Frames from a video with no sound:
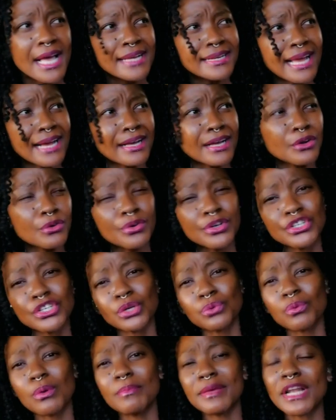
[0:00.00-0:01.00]
like
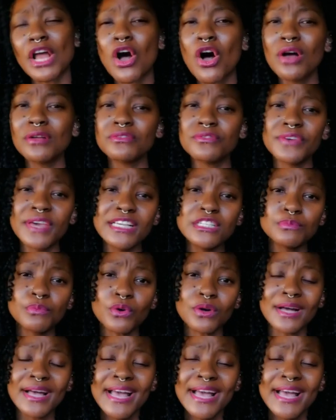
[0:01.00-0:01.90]
Christian woman on Facebook.